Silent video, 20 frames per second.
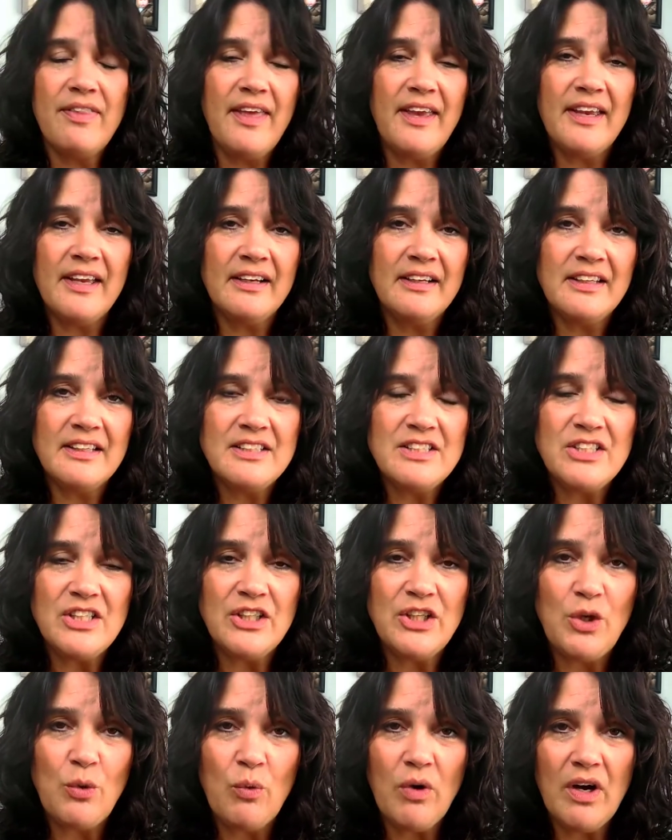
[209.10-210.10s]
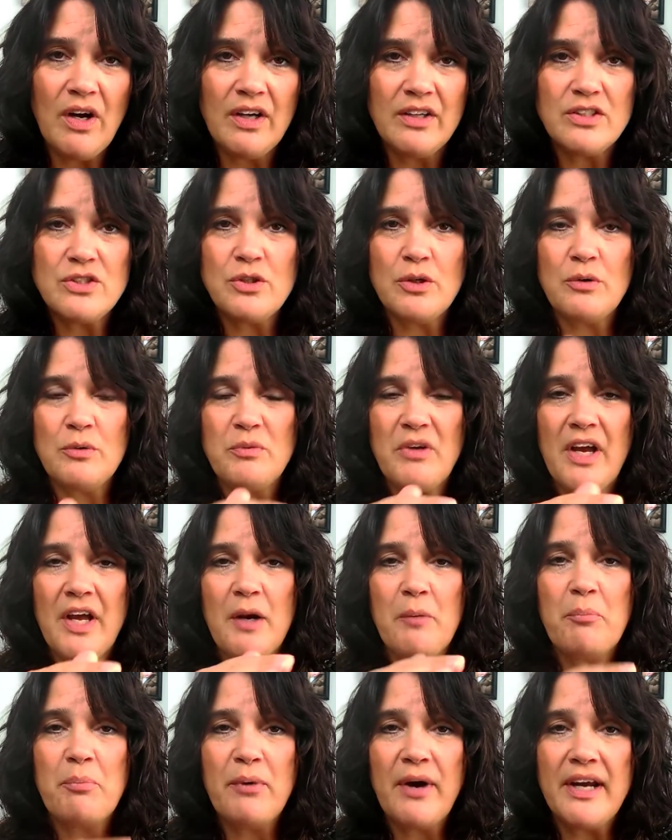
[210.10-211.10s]
they can continue on. So it kind
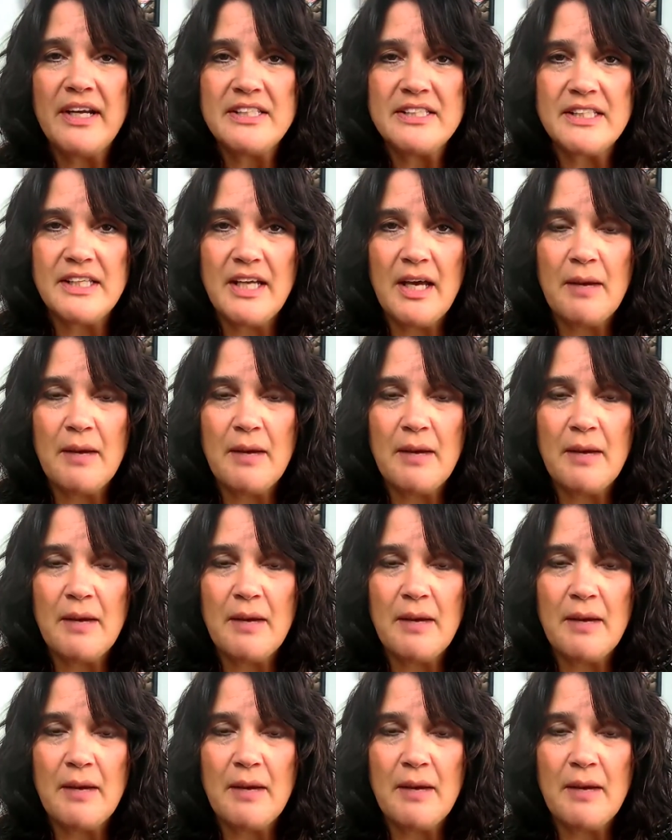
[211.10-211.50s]
of breaks it